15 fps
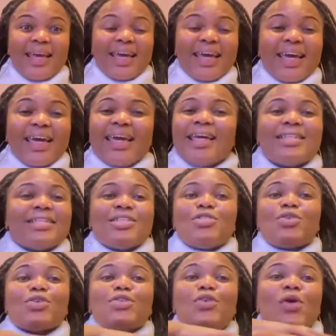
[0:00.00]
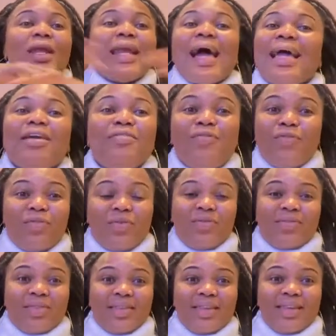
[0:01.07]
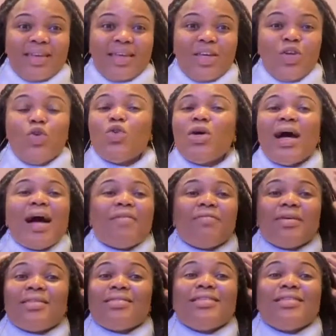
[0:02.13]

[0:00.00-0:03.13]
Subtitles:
It is just your life. You don't have it.